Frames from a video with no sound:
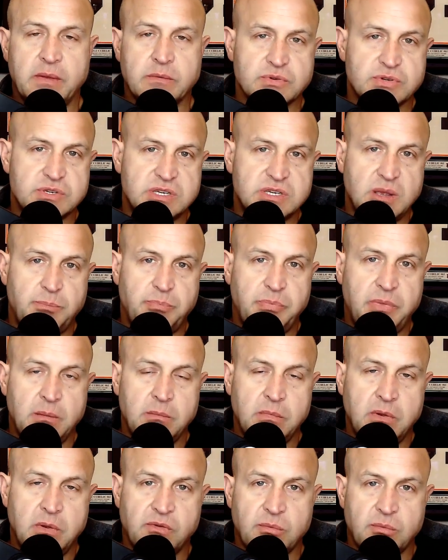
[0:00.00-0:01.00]
It will ship
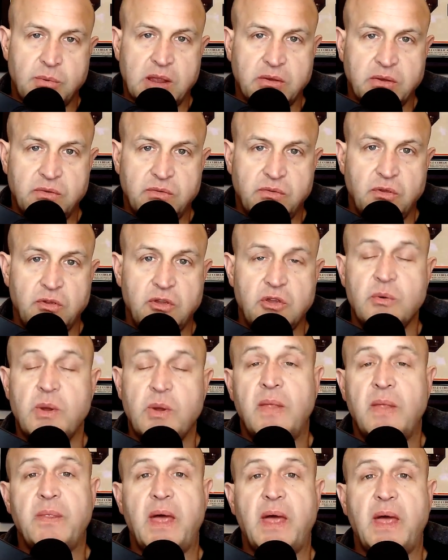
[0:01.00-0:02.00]
them directly to you,
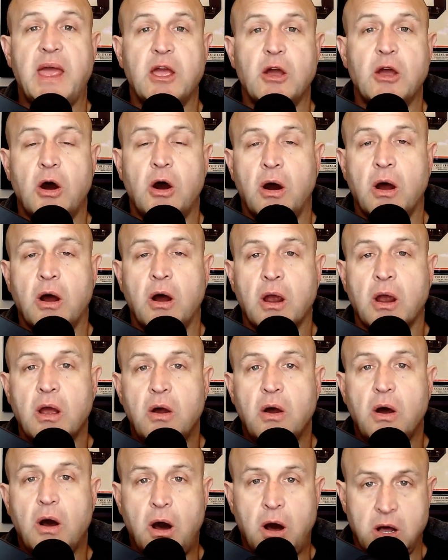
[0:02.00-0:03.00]
and they are
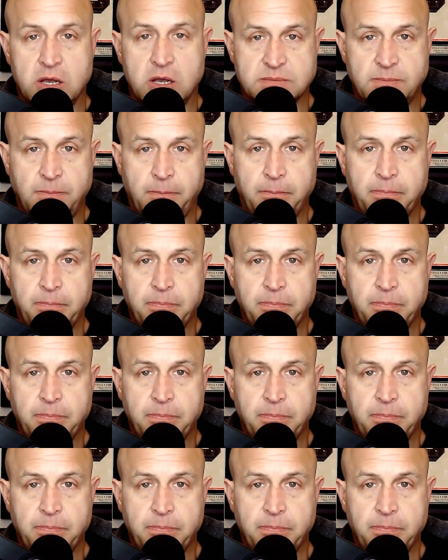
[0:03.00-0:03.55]
awesome.